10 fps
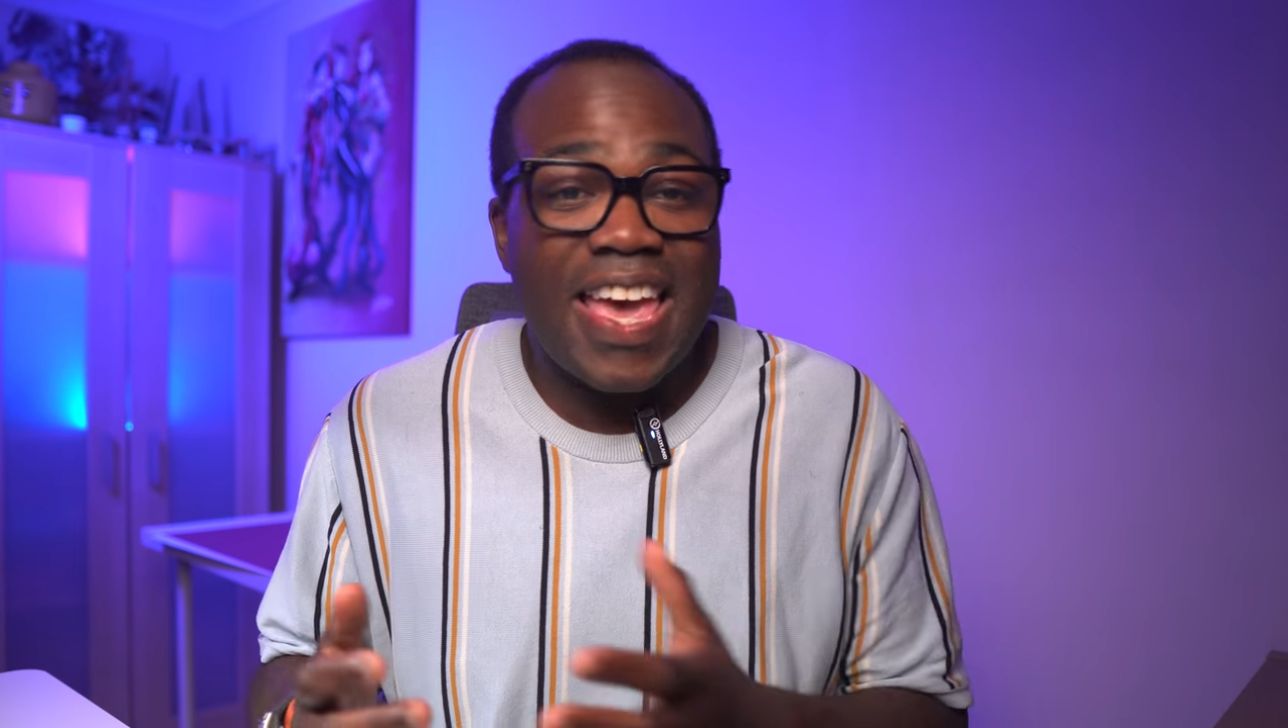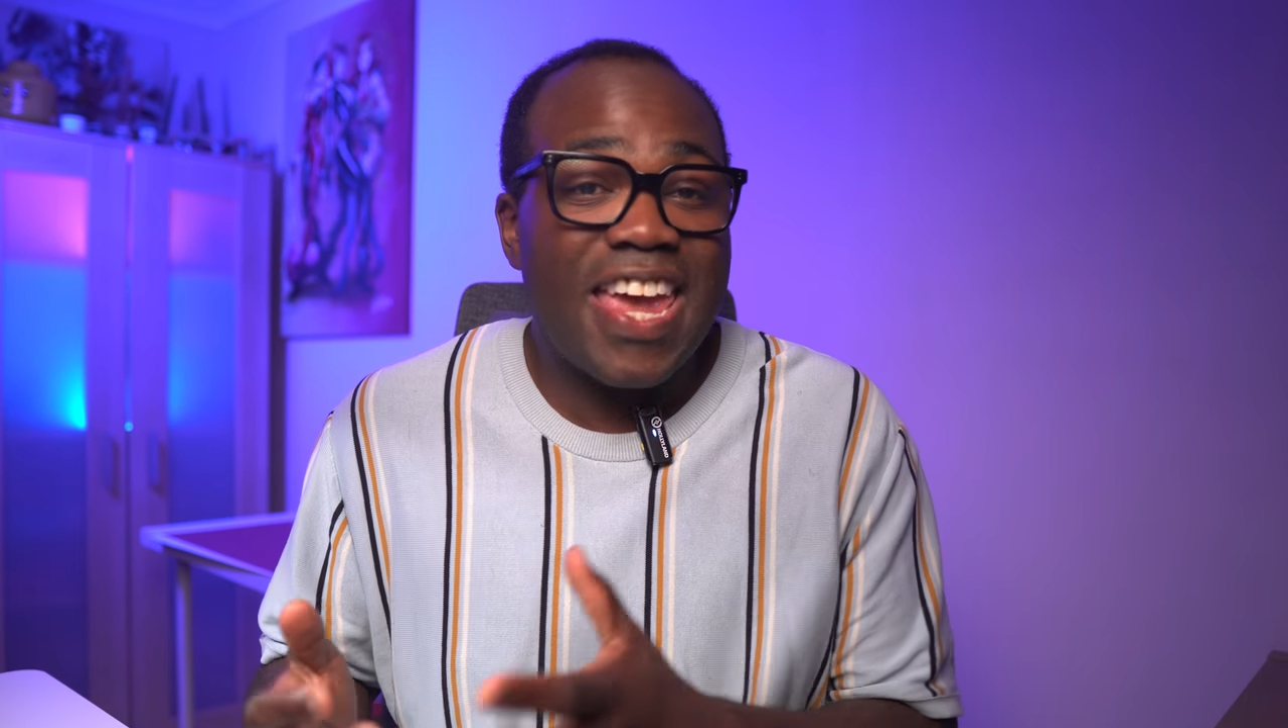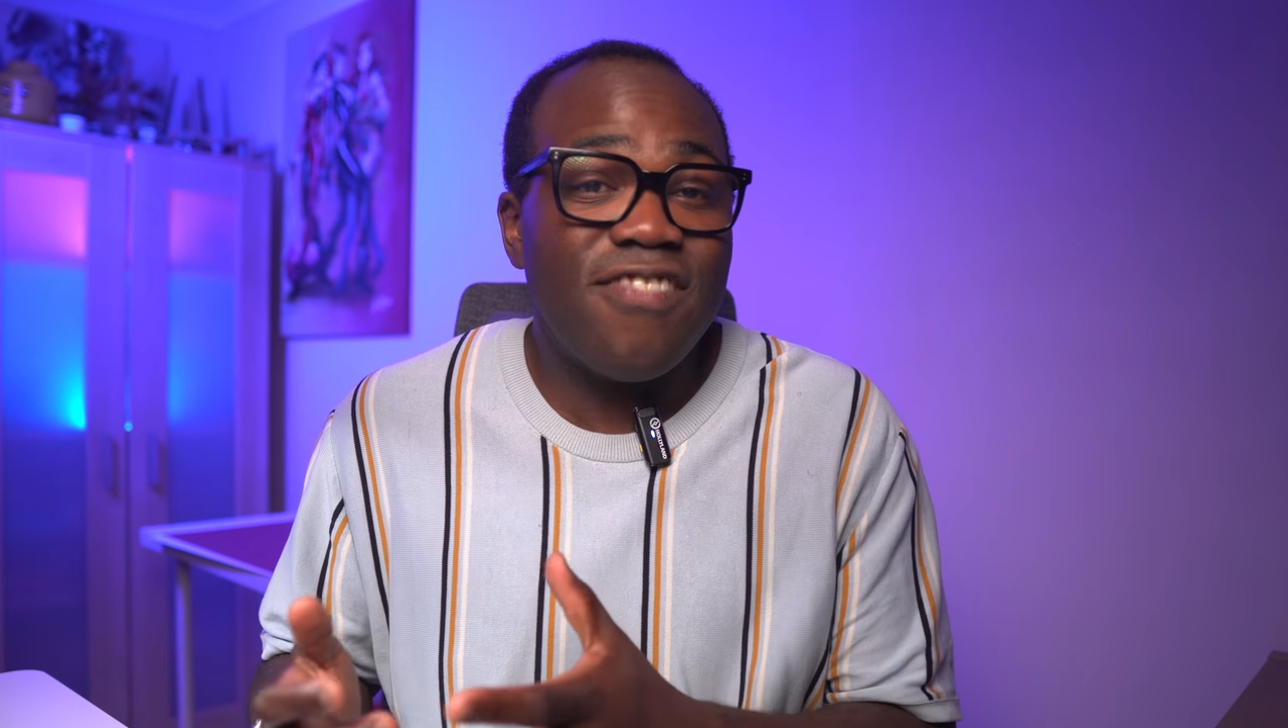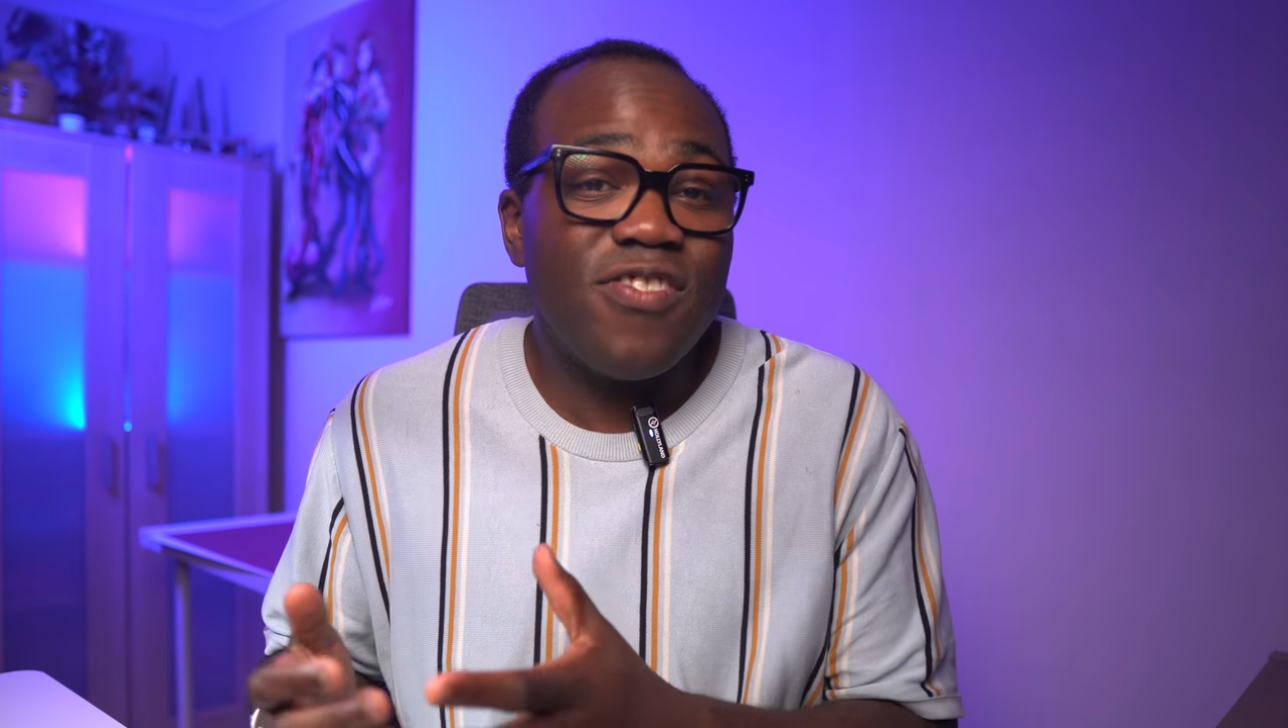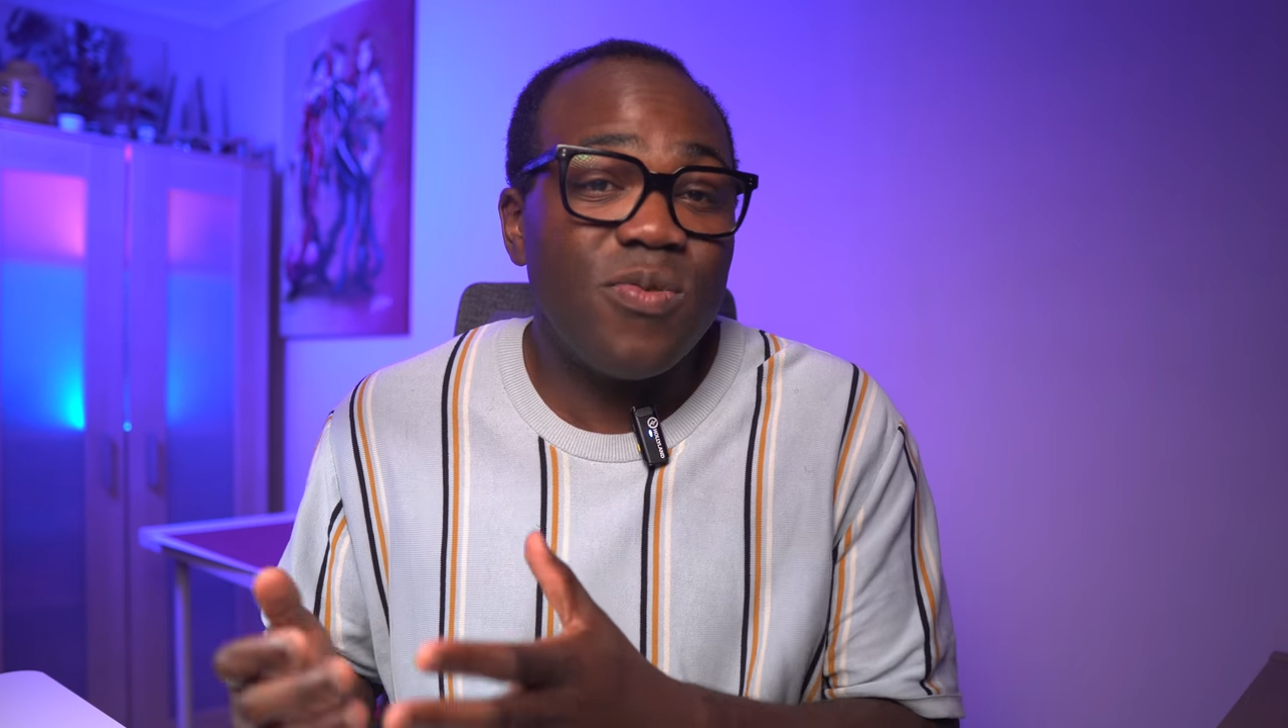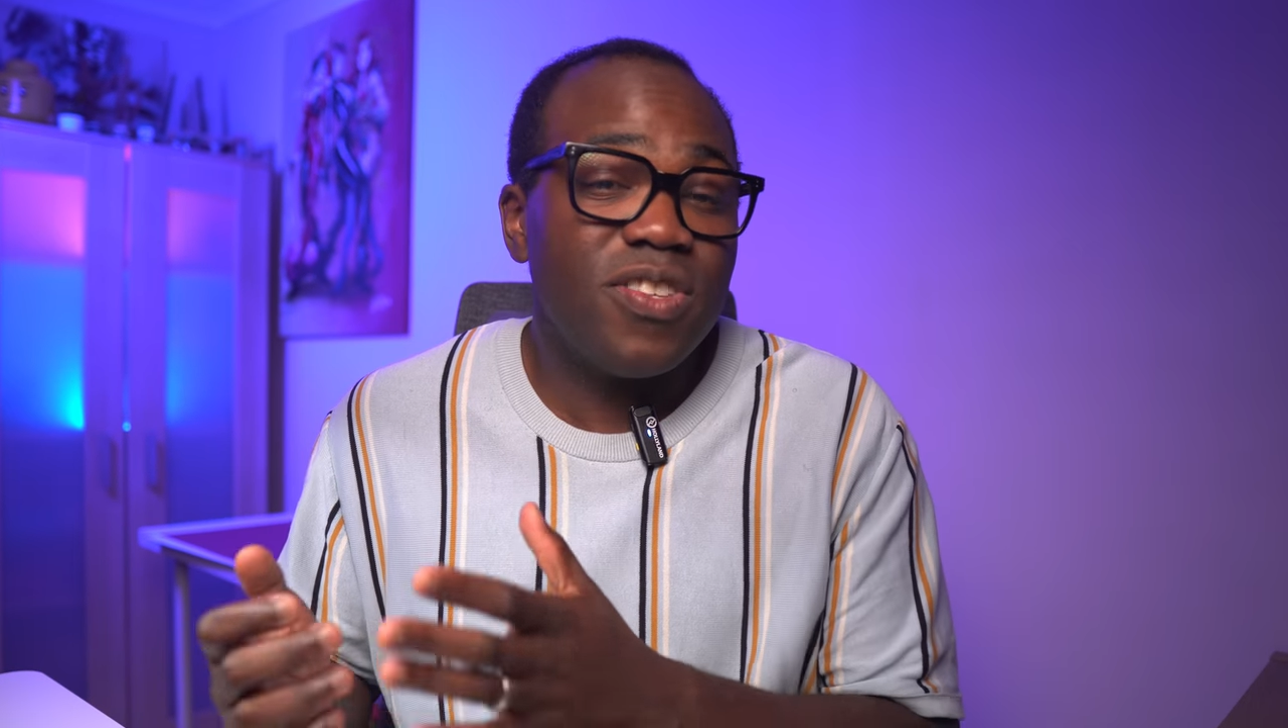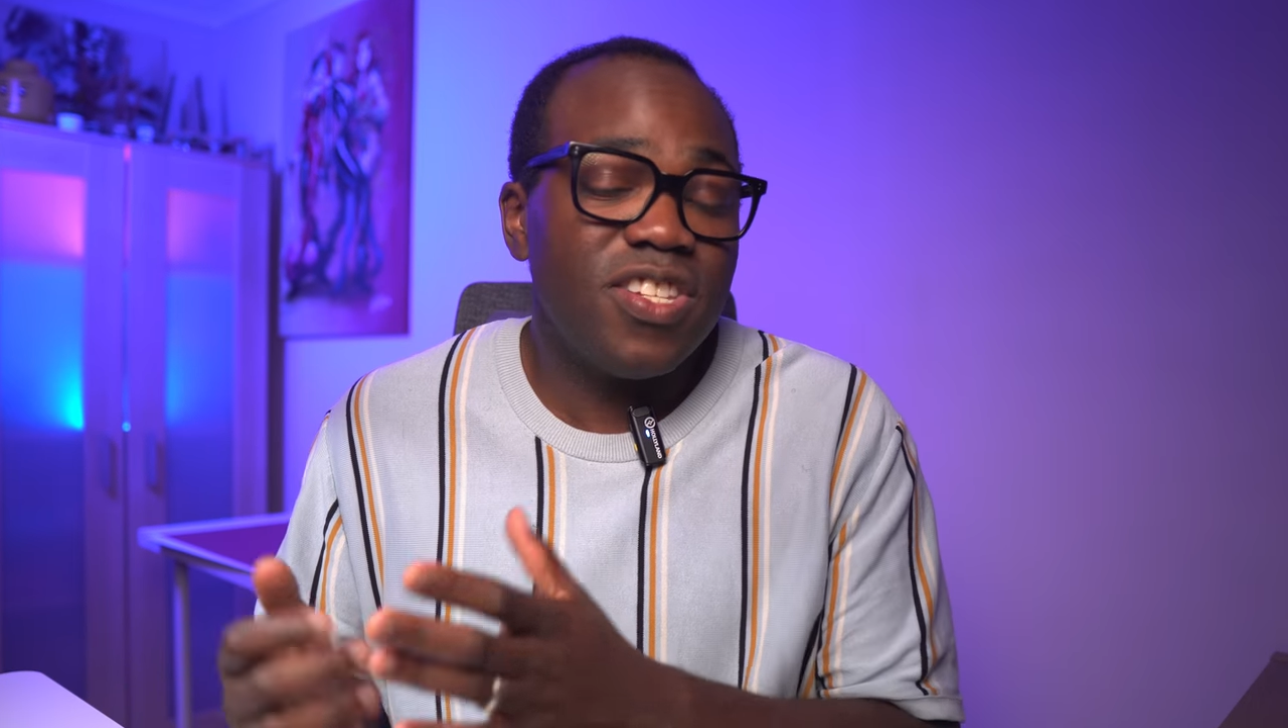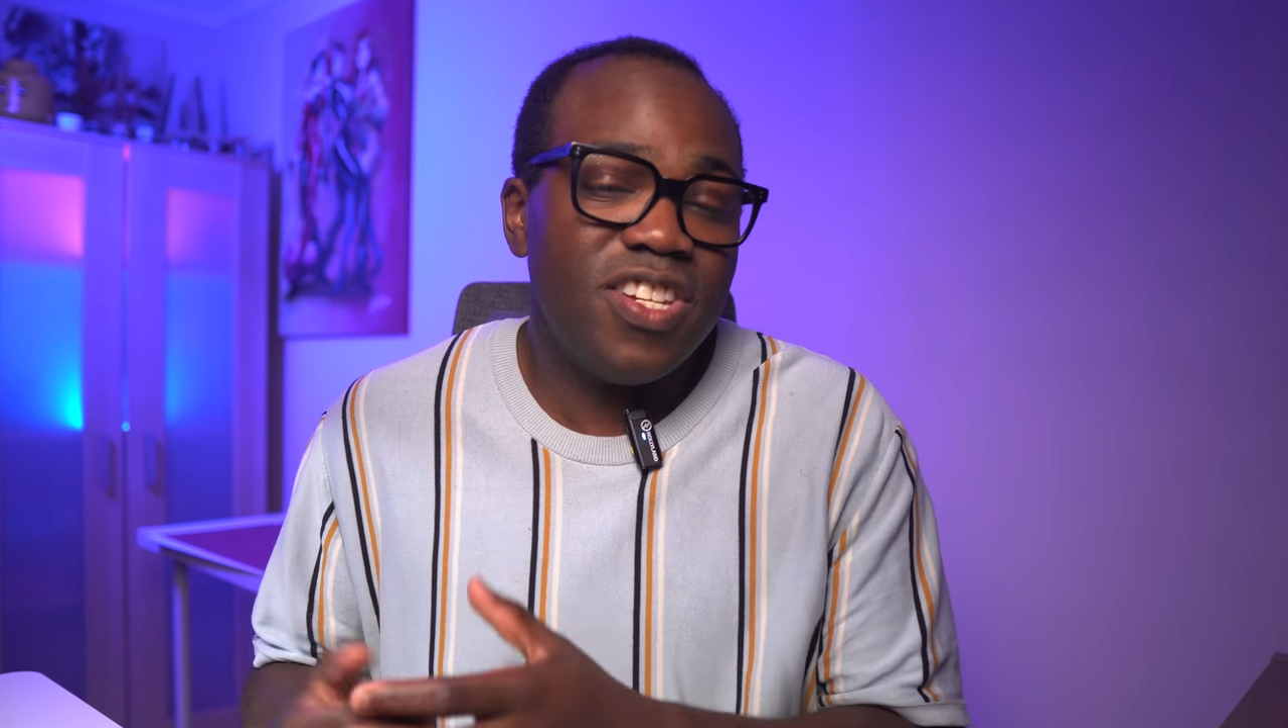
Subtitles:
Everyone's